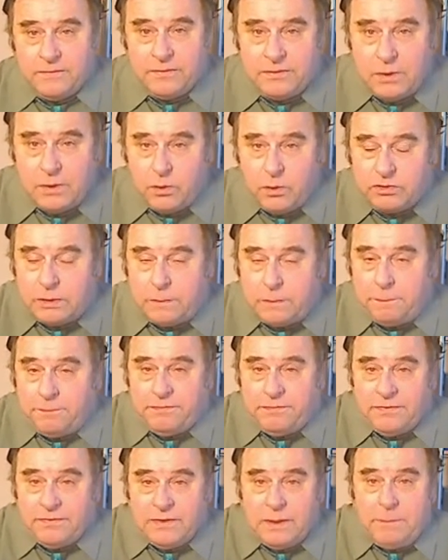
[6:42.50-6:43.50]
There was a
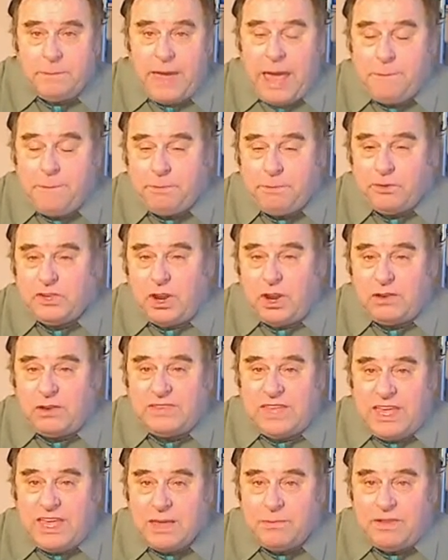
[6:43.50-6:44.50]
papal Te
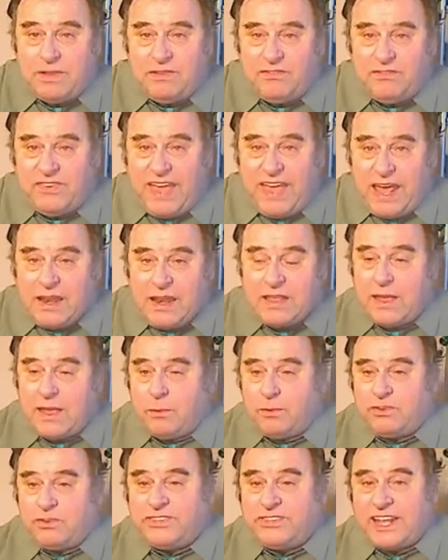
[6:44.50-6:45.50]
Deum in Vienna. They
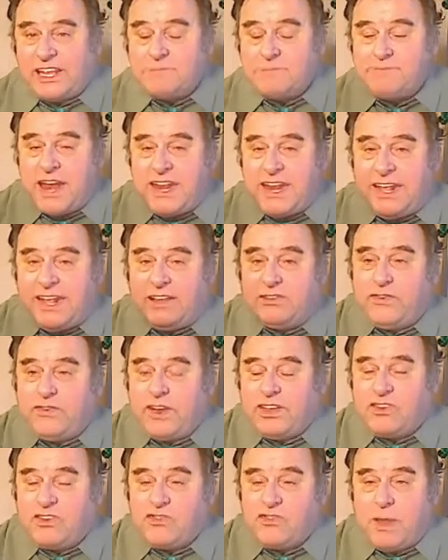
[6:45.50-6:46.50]
were celebrating his
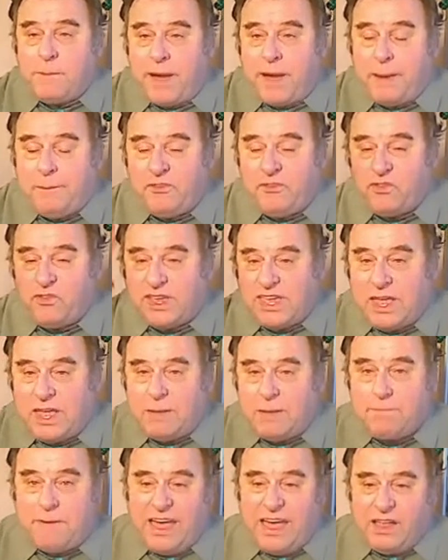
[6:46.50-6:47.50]
victory by
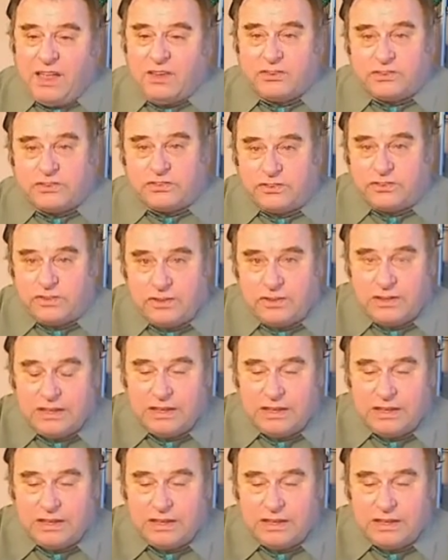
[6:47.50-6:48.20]
ringing bells.